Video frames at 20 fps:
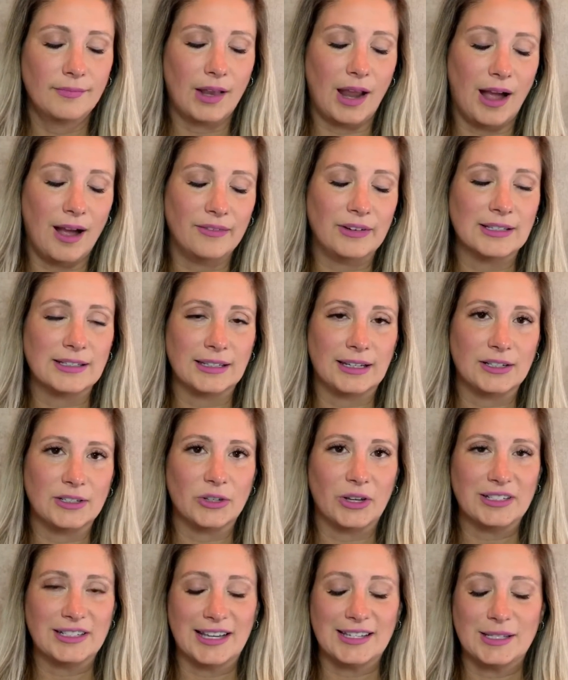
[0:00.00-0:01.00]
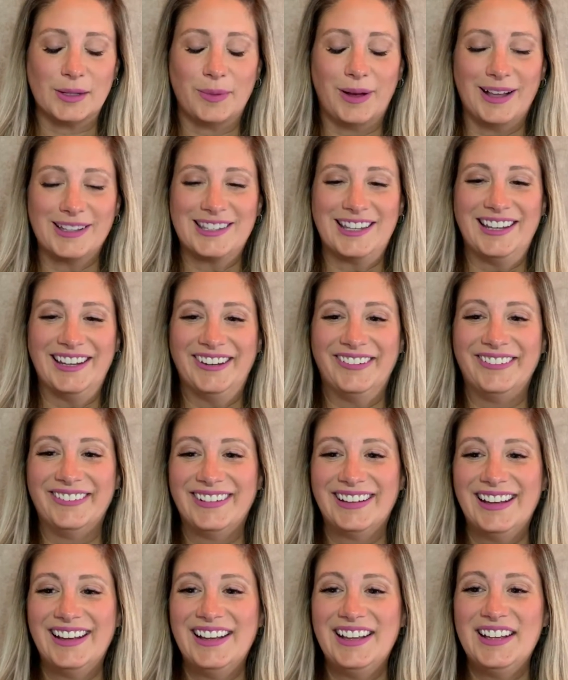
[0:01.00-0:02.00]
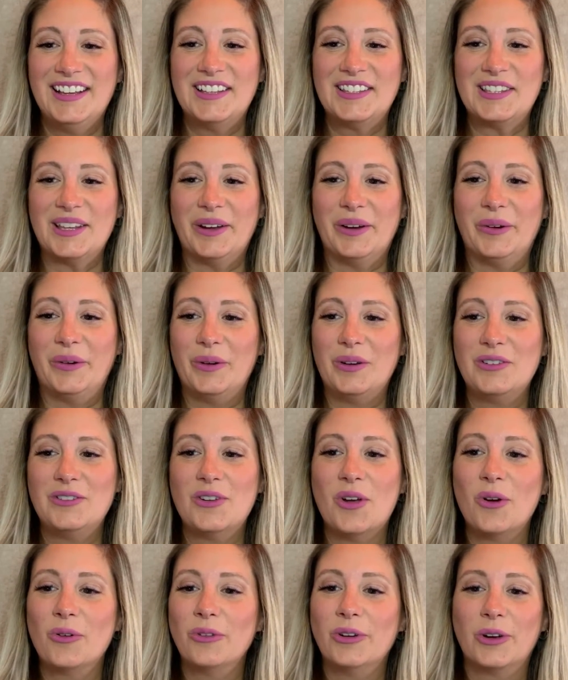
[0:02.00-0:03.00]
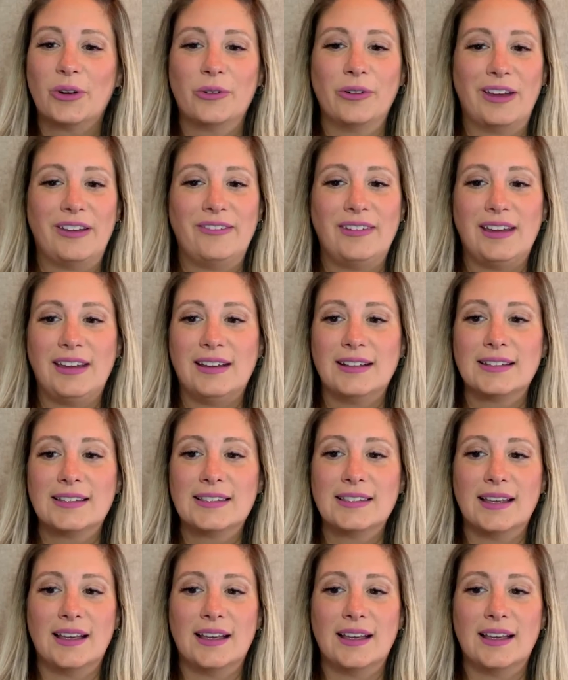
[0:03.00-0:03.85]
Obviously, until I tested positive. So no real cravings.